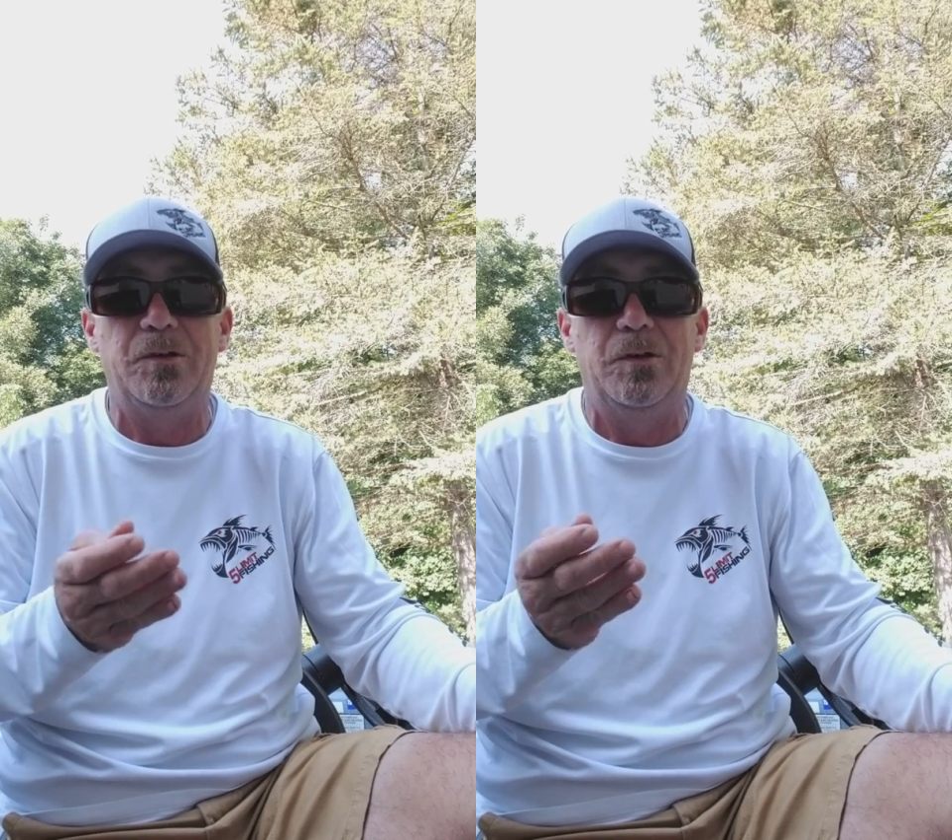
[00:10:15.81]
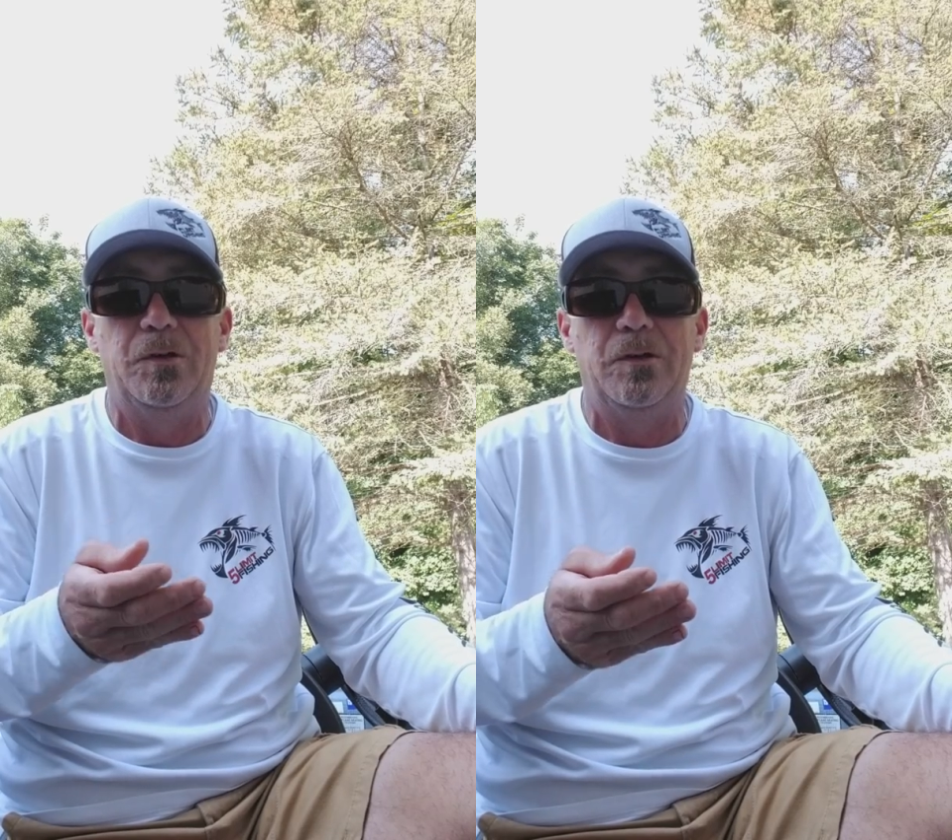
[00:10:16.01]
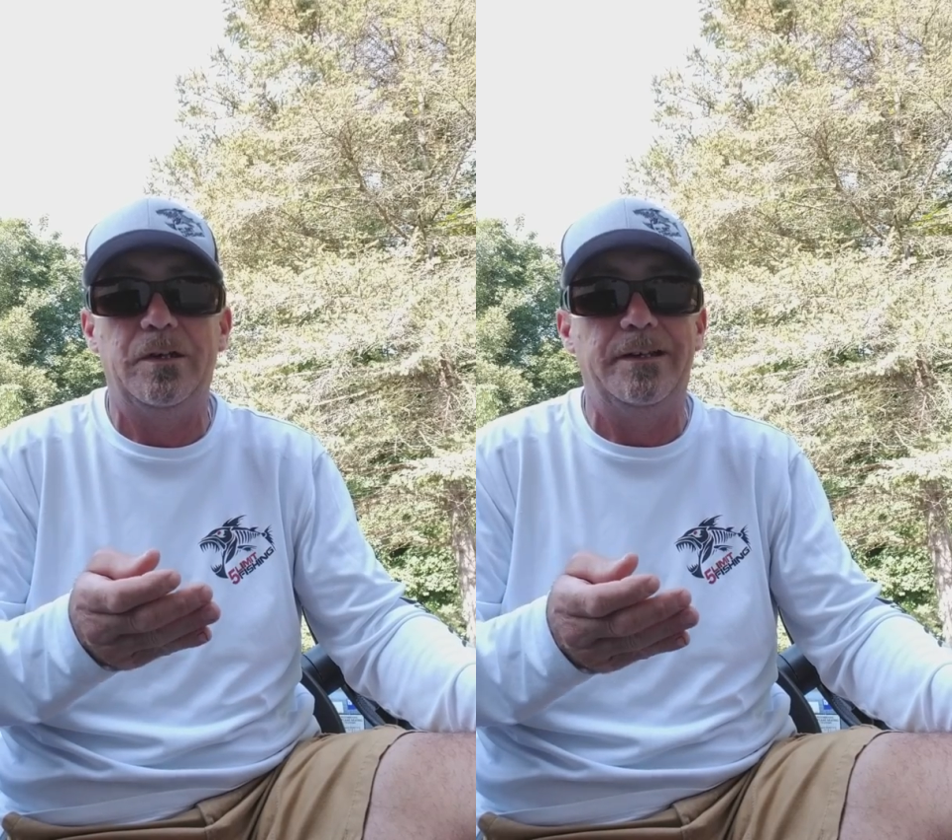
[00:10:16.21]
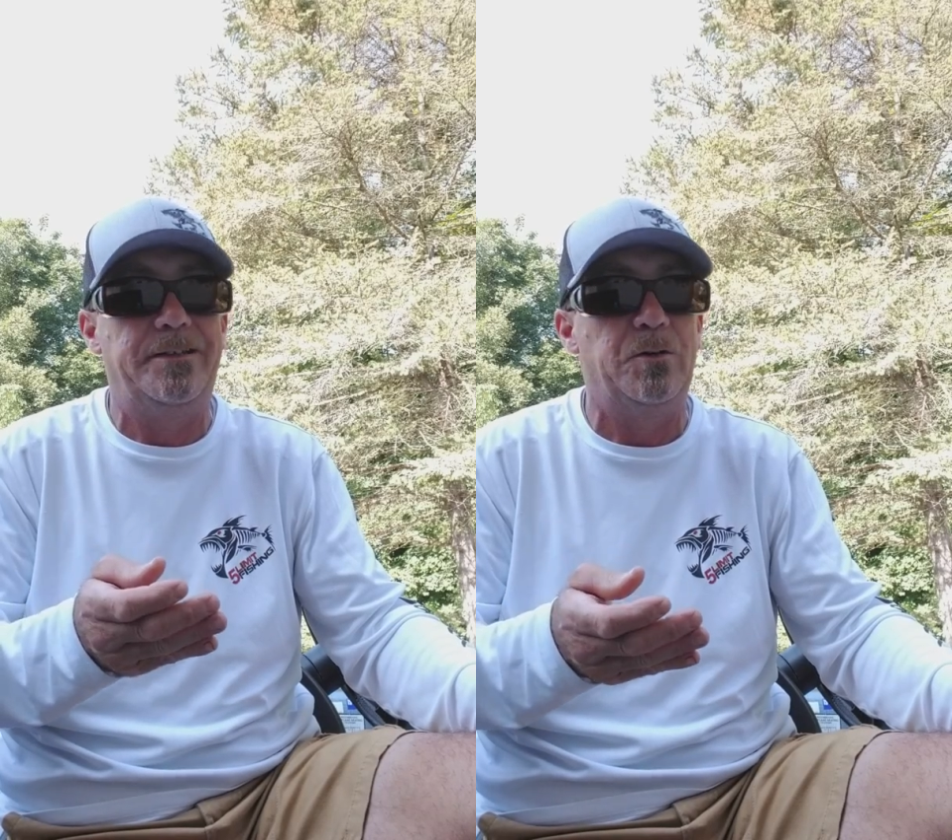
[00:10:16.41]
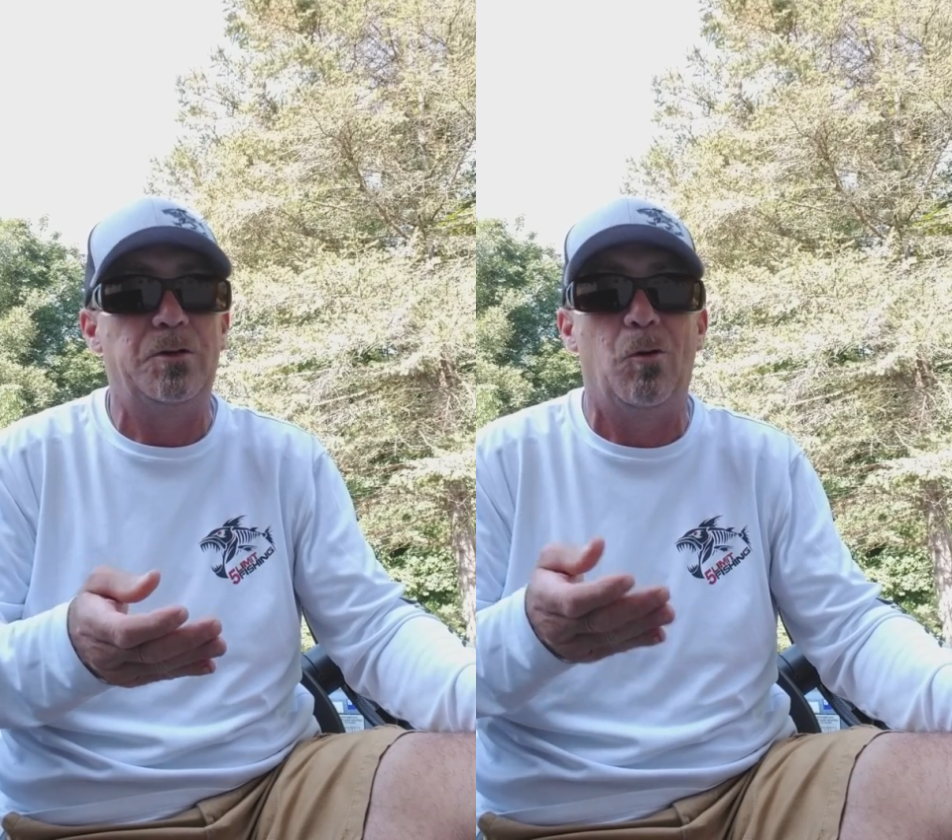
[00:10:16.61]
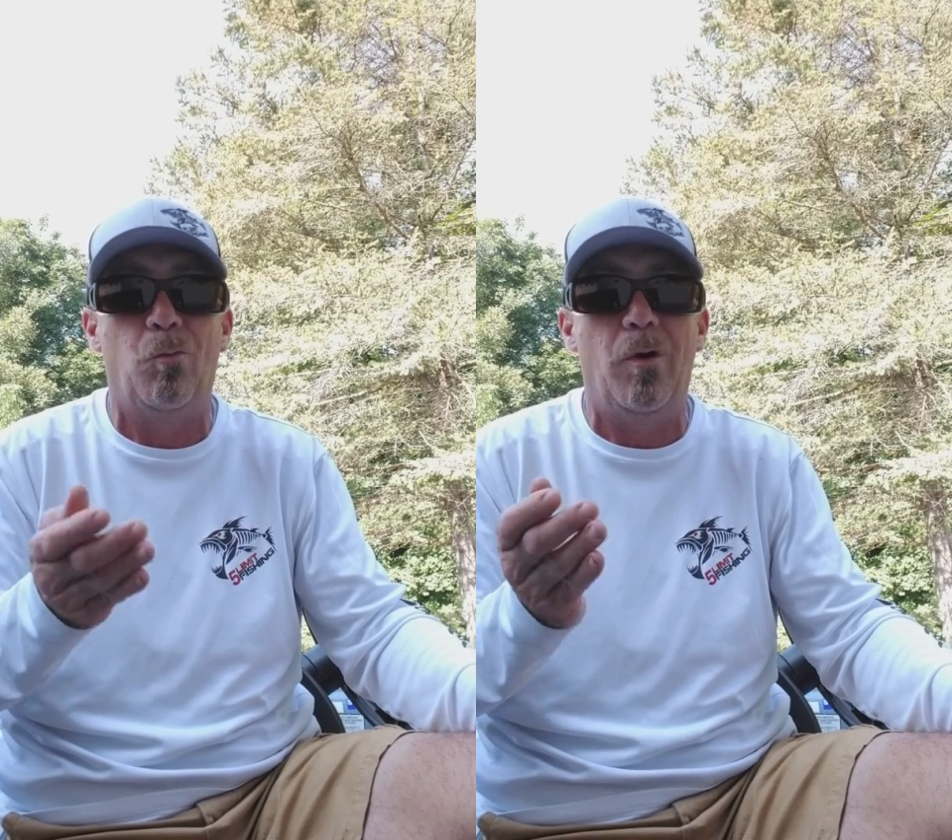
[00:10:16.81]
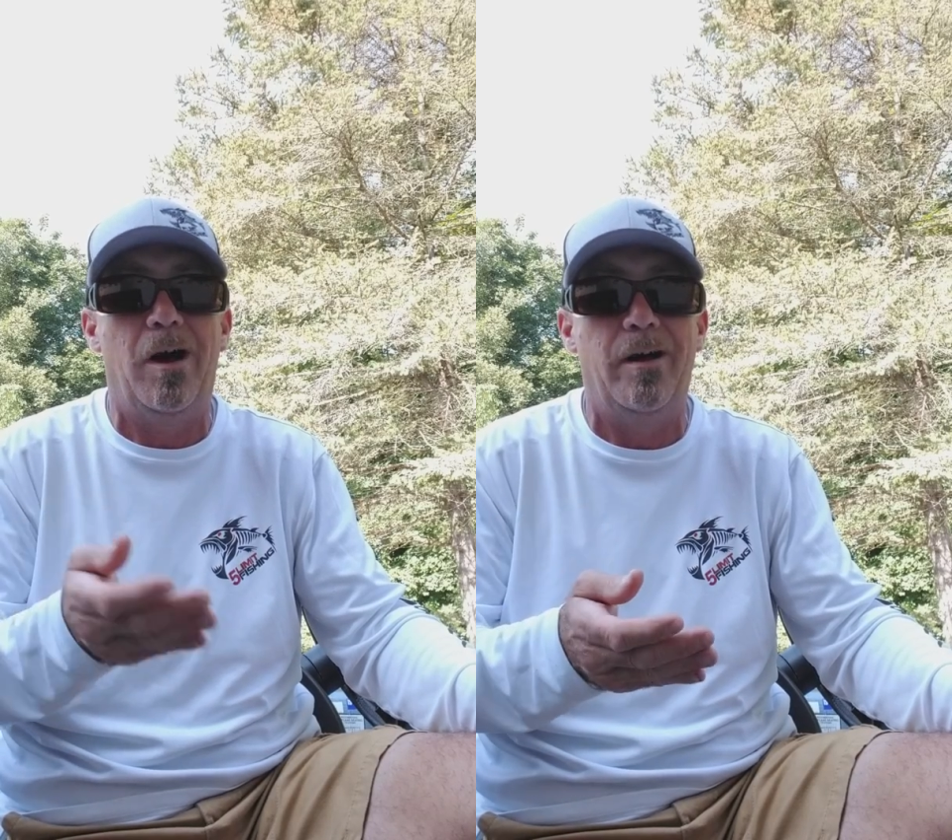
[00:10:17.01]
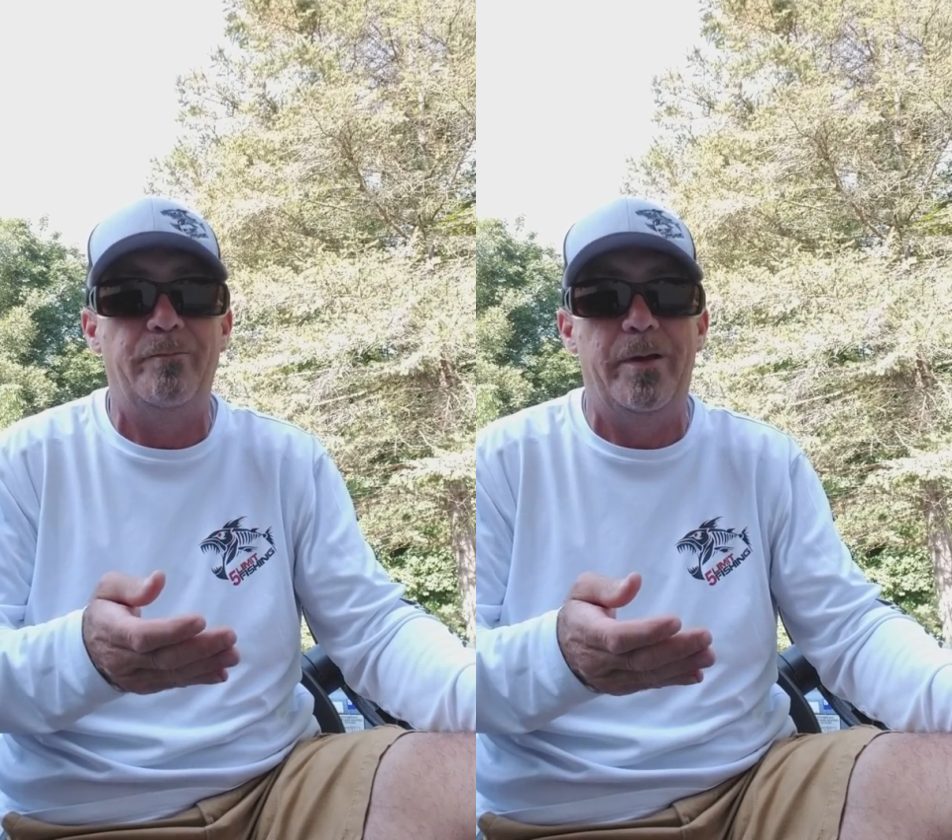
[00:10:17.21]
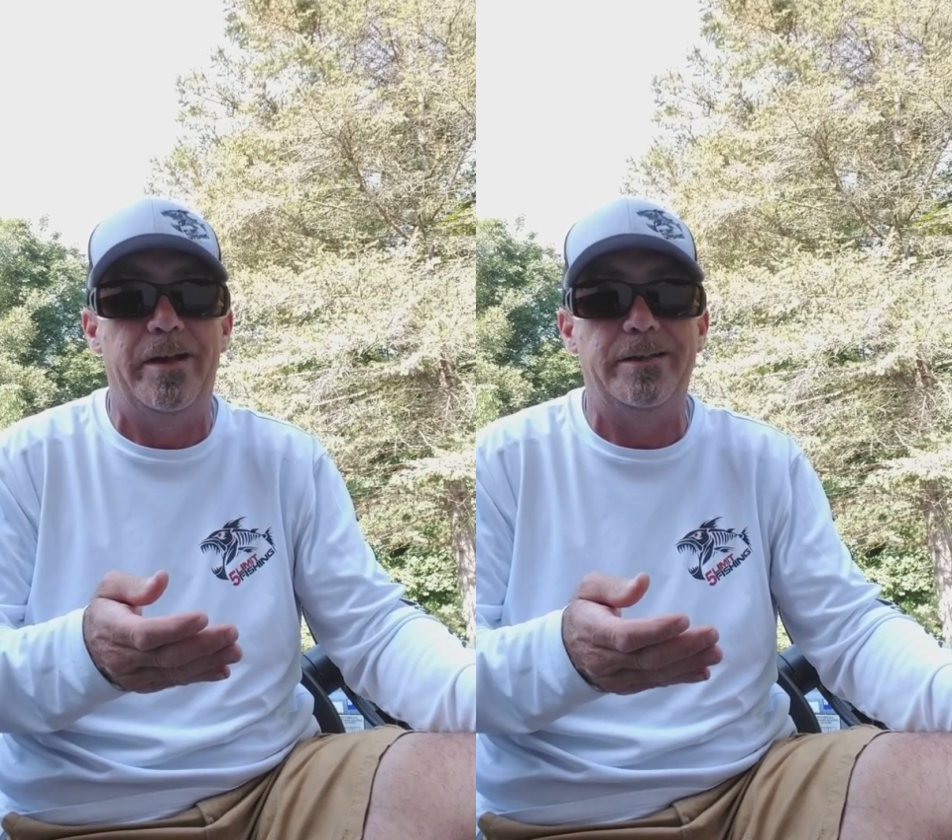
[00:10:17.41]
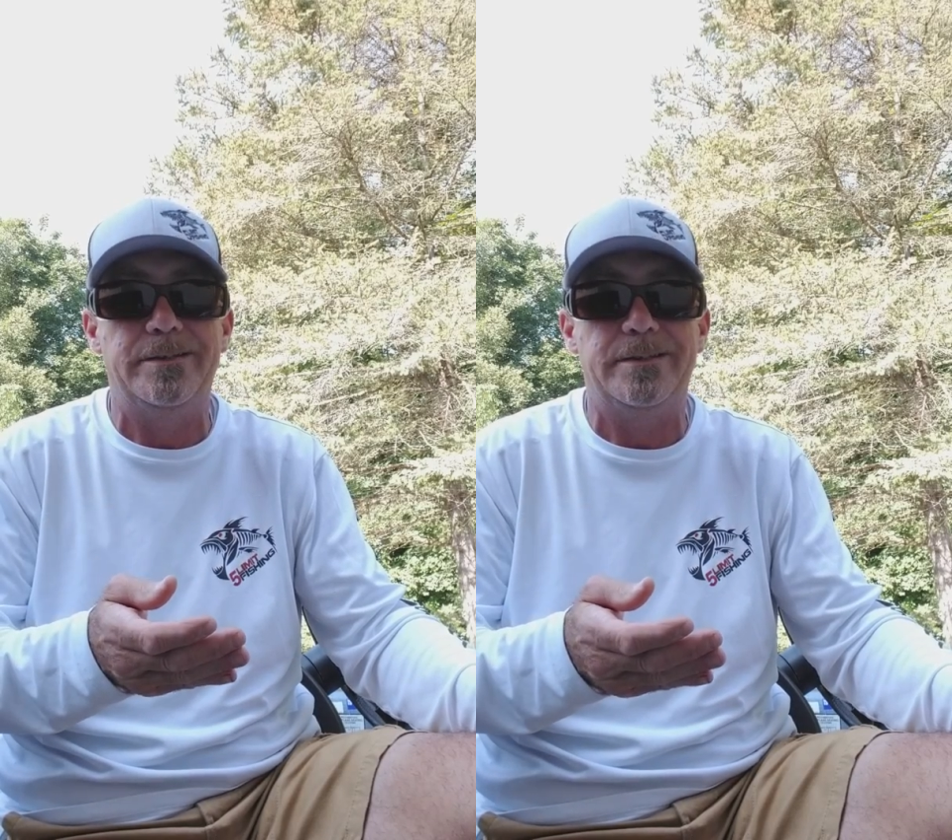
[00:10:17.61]
the hook until your rod
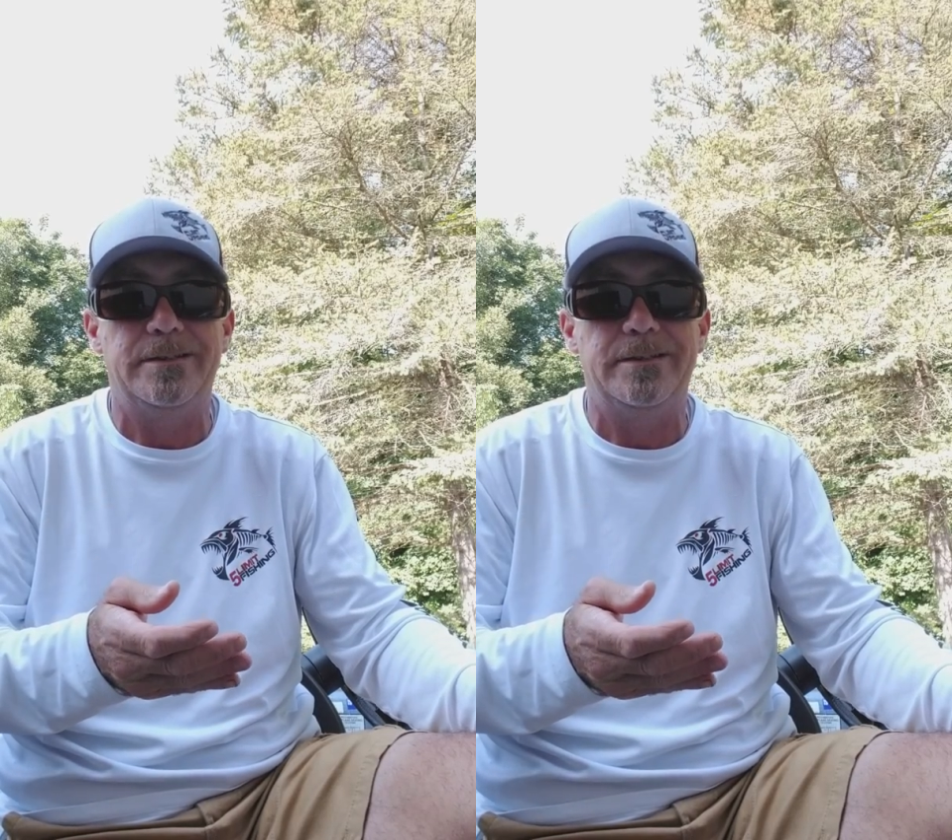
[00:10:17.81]
bends.